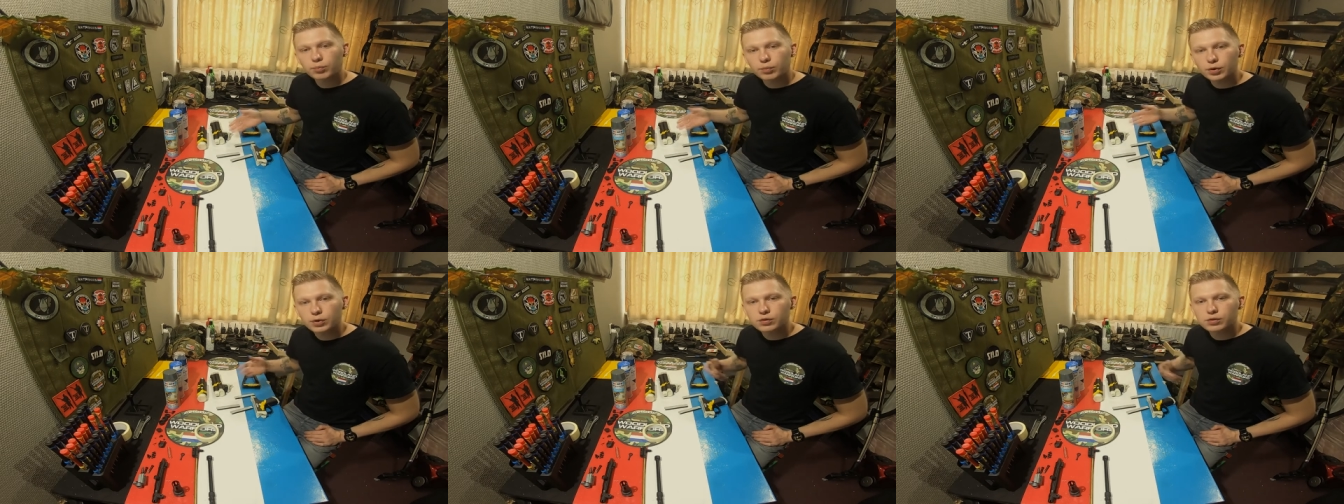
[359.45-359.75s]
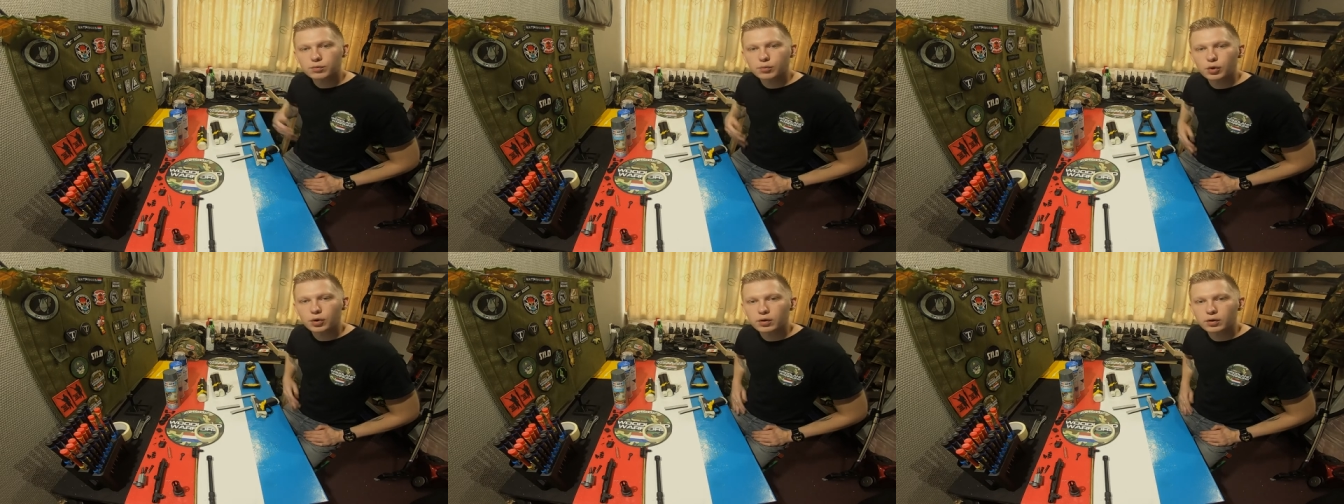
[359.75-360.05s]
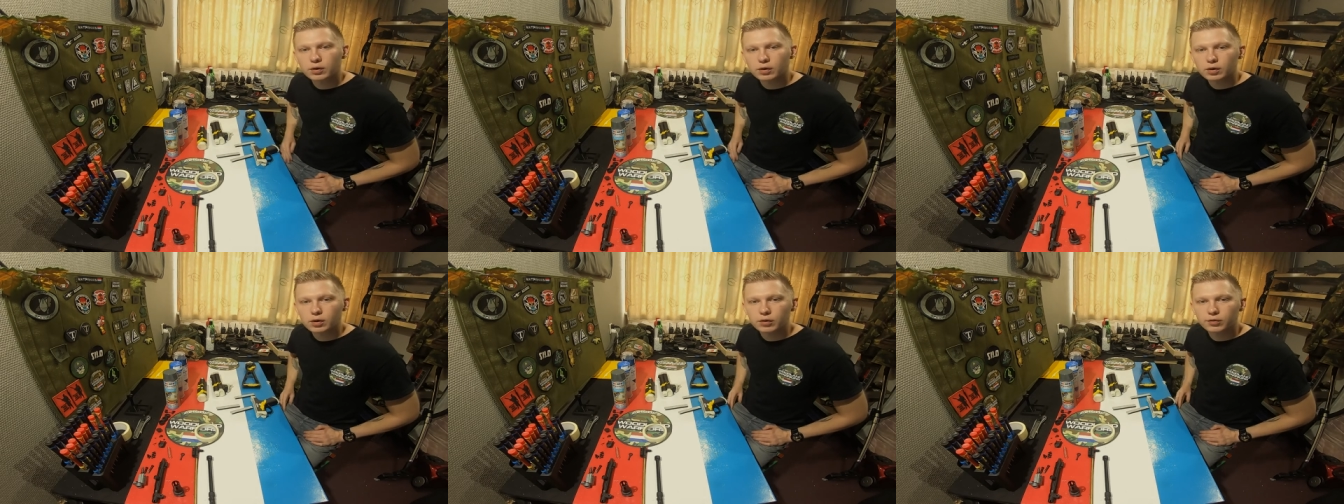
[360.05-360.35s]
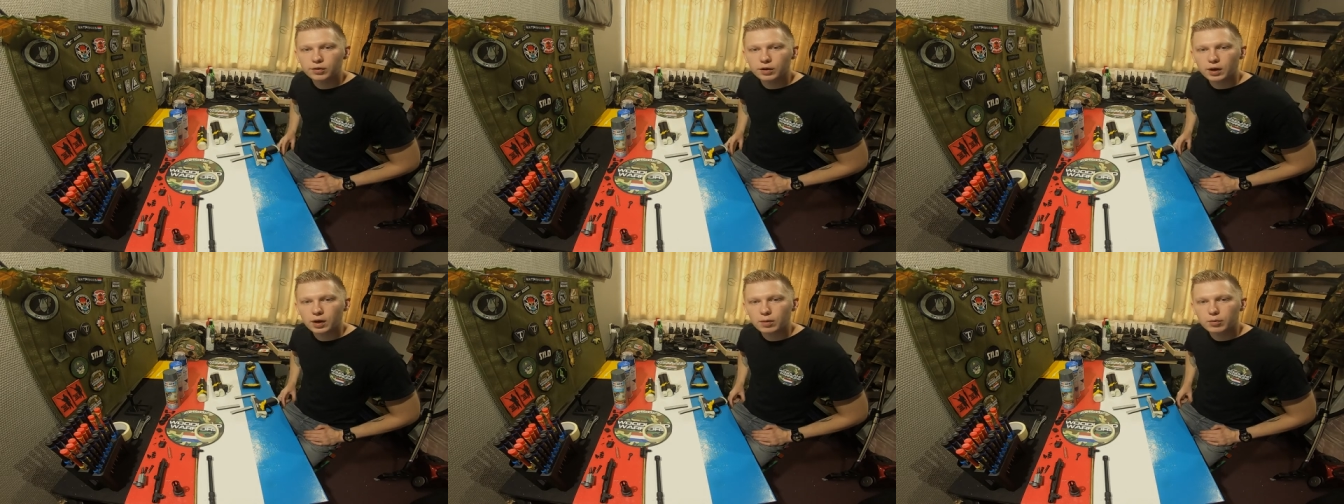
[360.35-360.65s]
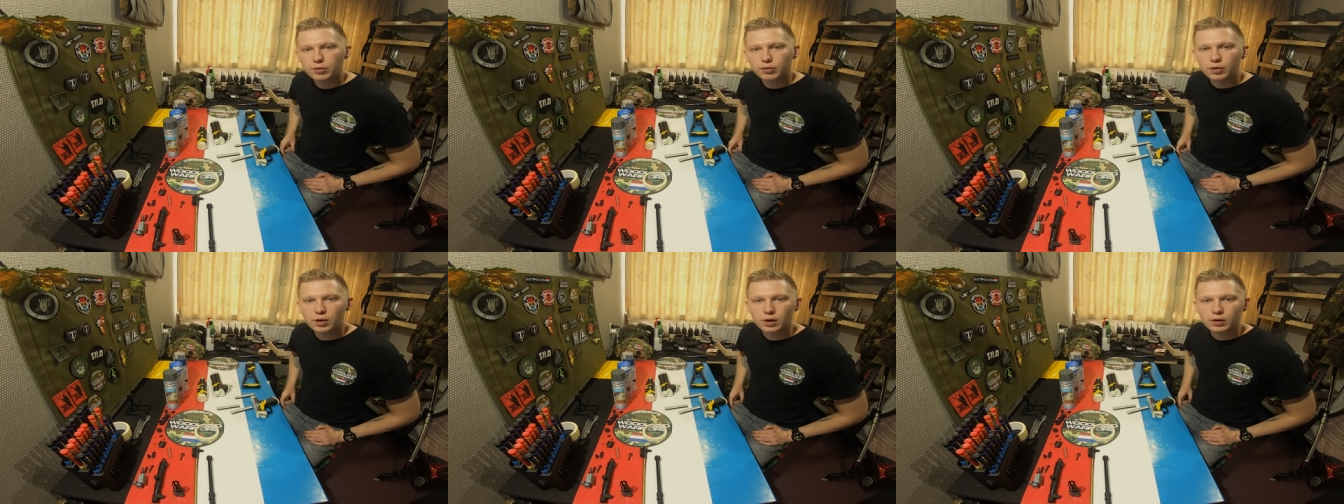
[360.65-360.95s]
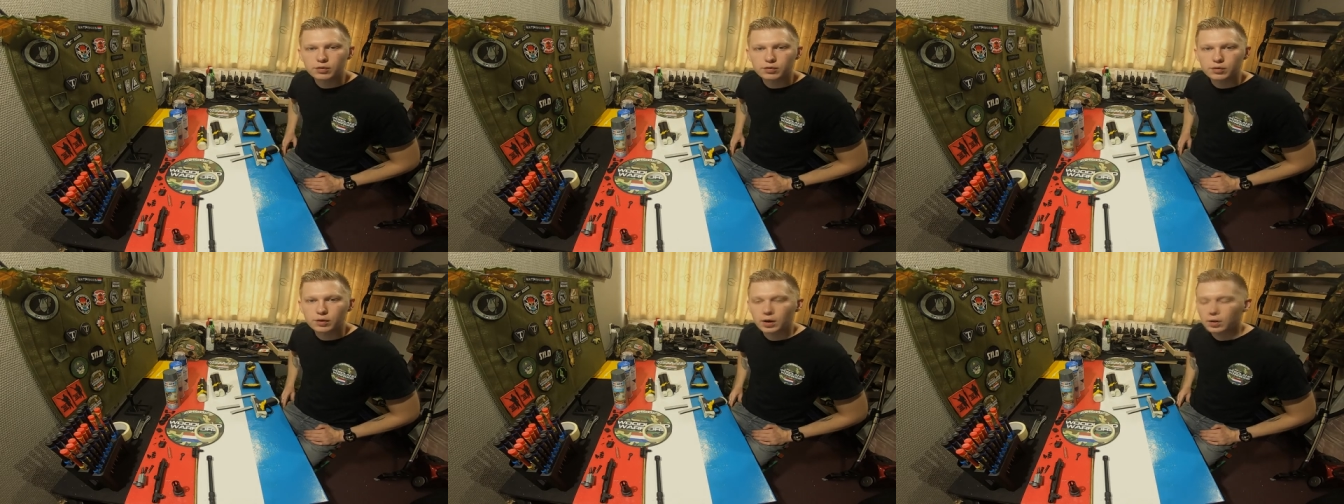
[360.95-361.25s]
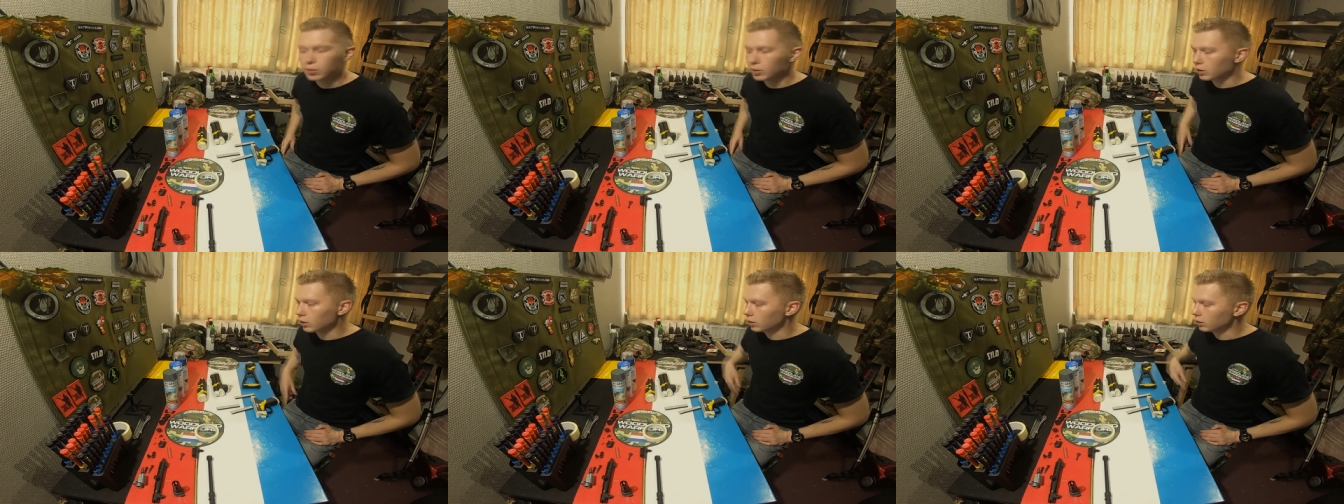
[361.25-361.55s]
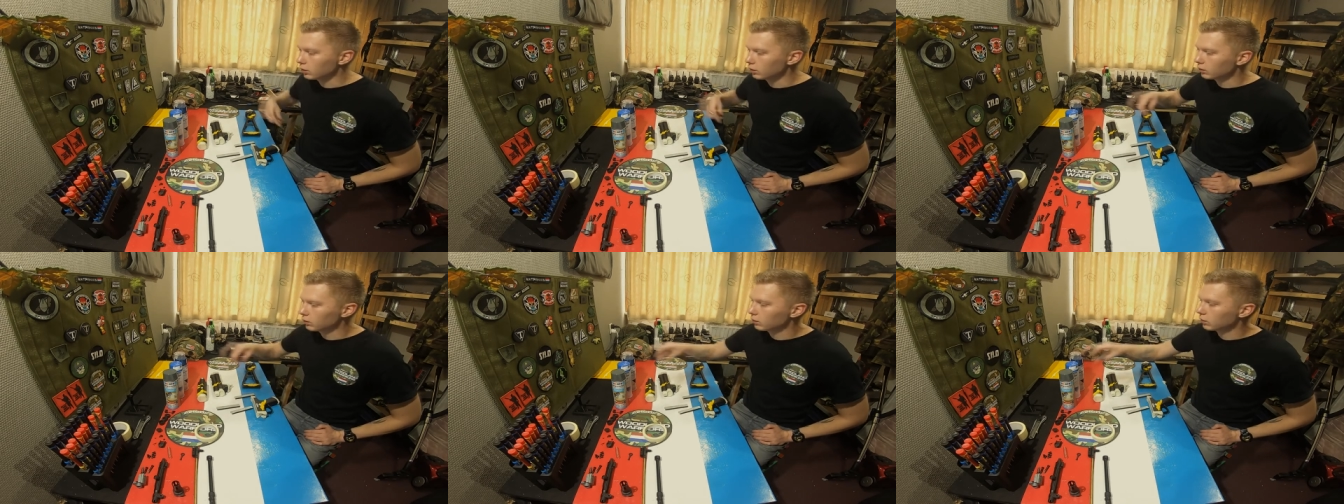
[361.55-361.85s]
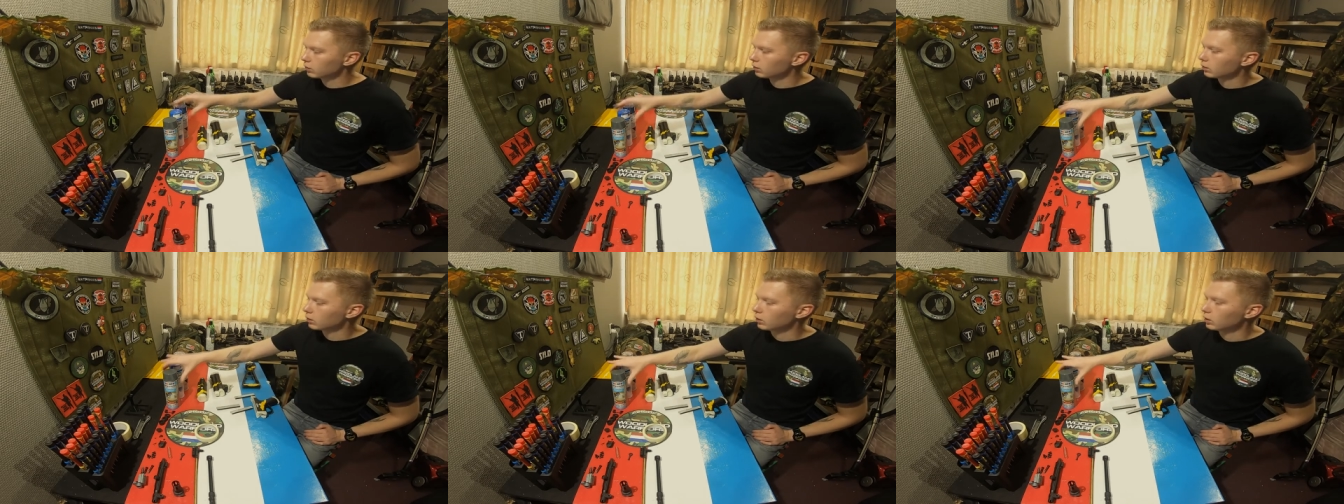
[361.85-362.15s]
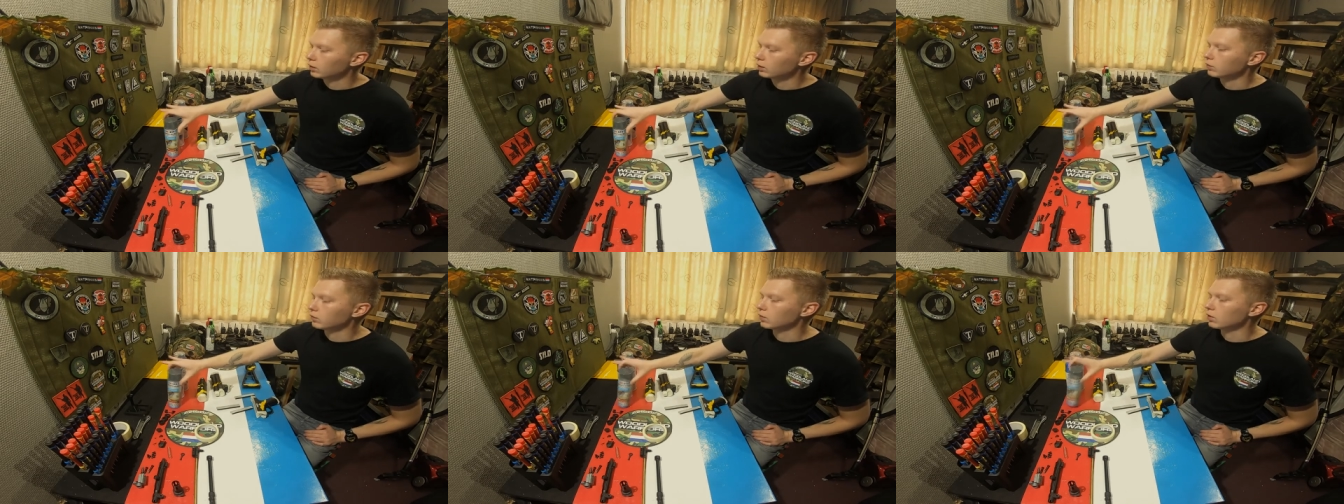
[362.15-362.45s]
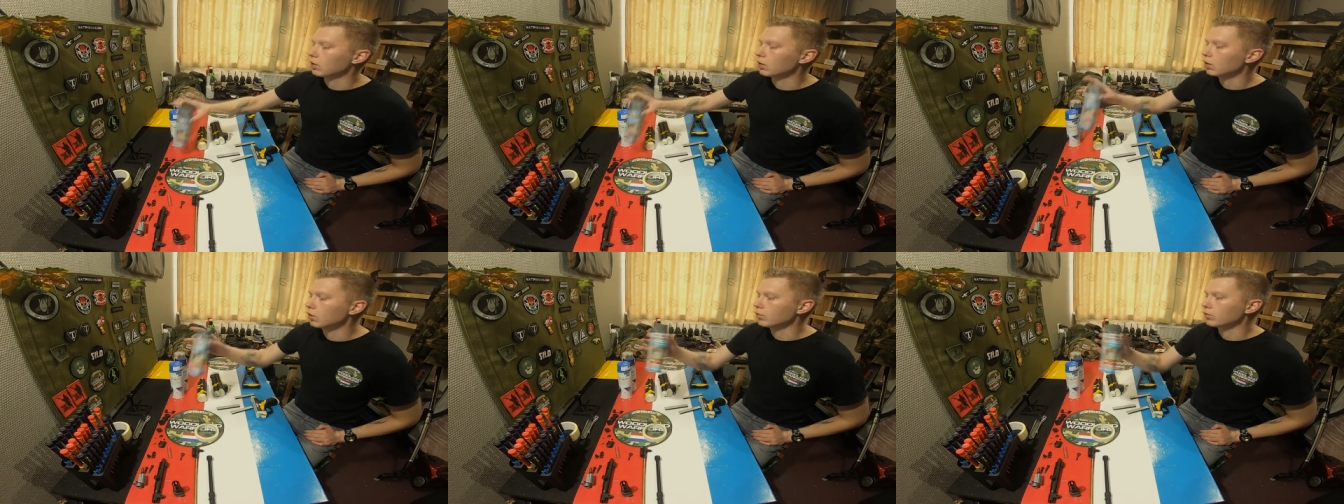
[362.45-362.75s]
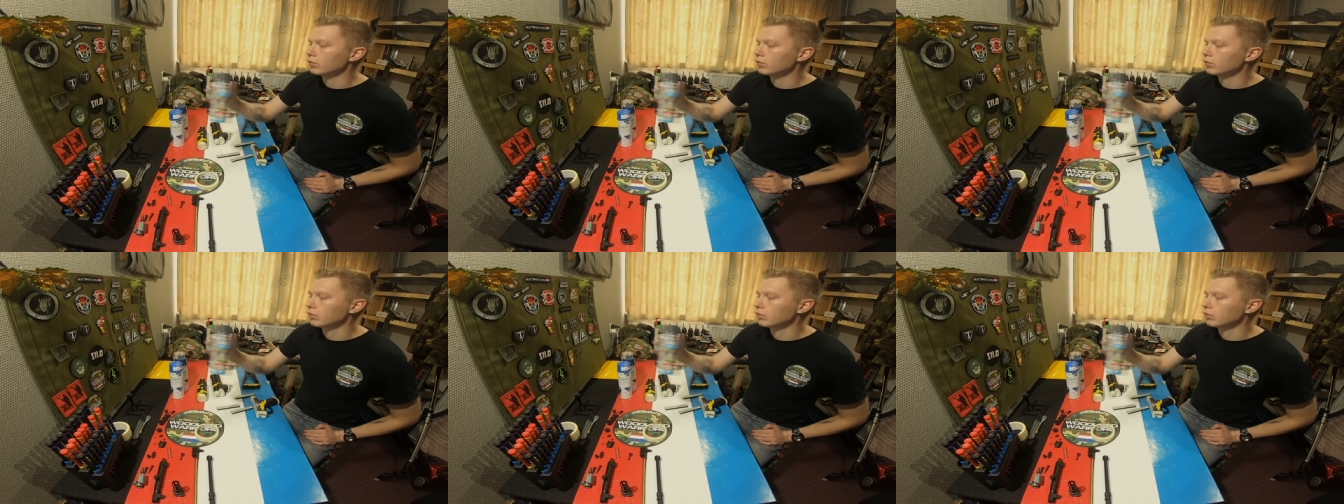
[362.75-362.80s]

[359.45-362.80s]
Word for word: put some more of the camouflage striping on it and go